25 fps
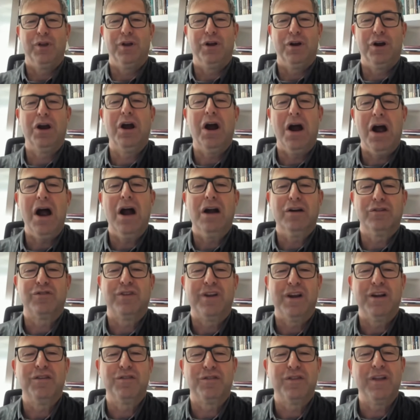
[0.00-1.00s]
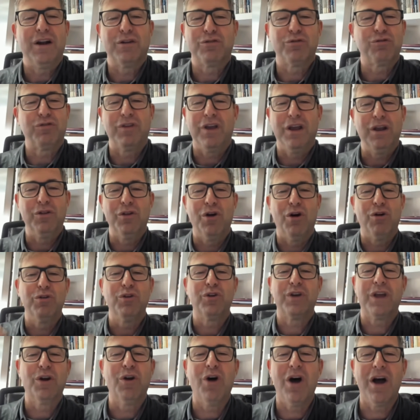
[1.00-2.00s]
guard that is there to say, no, you
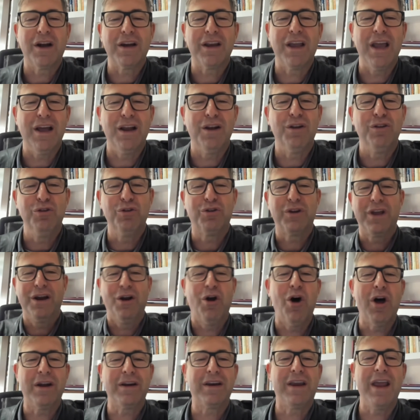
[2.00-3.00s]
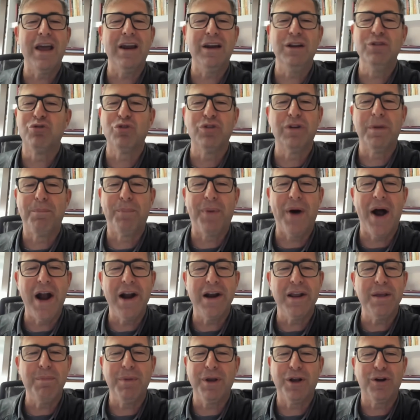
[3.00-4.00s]
cannot get into the
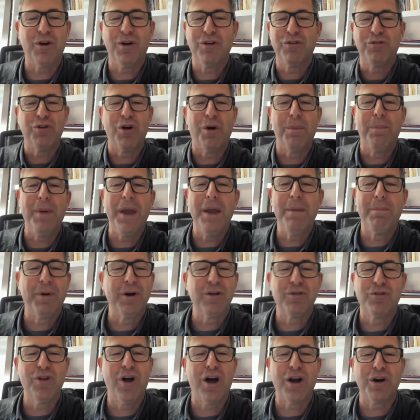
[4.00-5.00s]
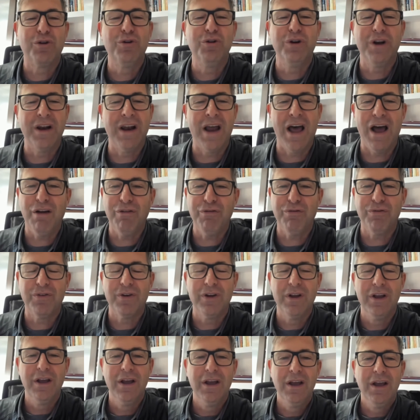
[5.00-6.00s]
party because your paper is not good enough.
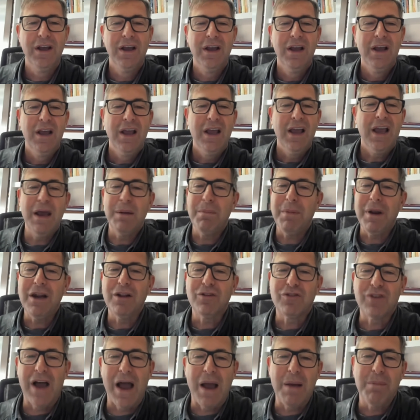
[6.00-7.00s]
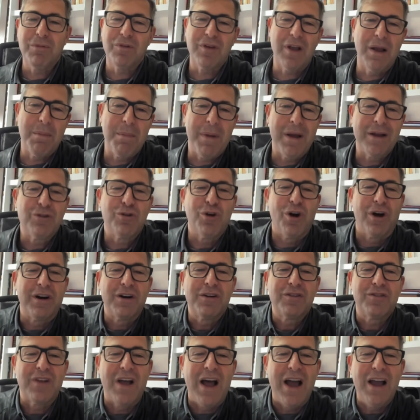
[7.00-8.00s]
And many times I'm at the other
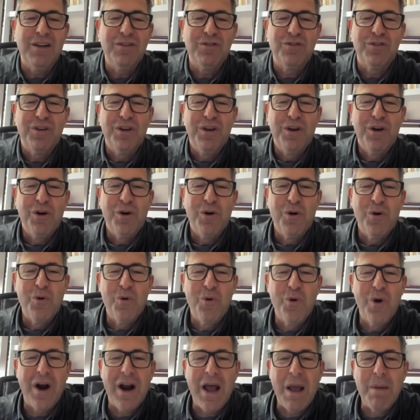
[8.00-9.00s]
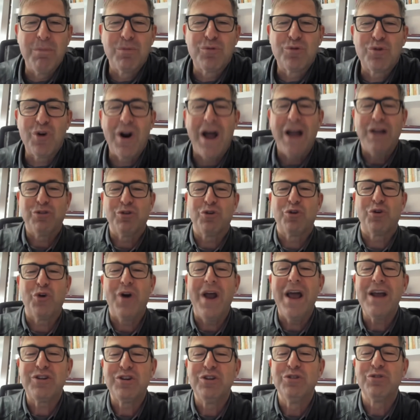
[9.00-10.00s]
side where I'm trying to
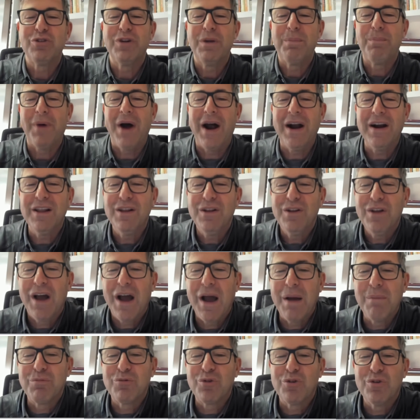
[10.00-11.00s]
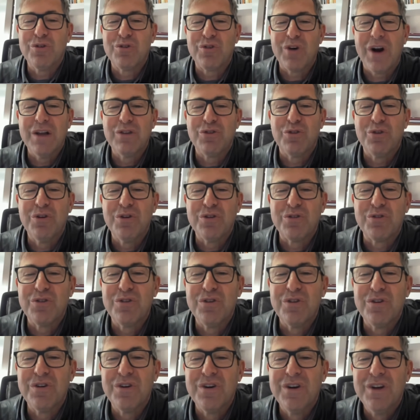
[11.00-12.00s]
crash into the party. I'm trying
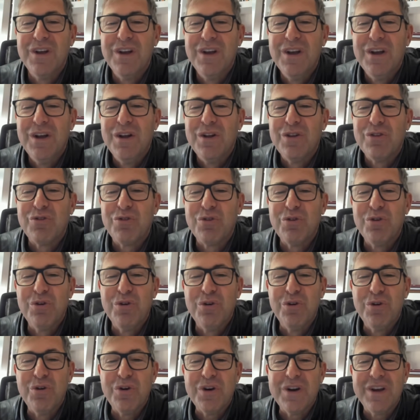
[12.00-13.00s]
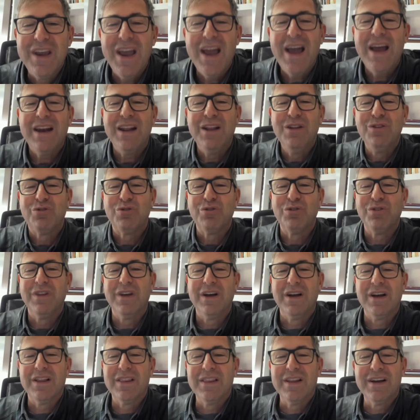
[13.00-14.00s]
to get into the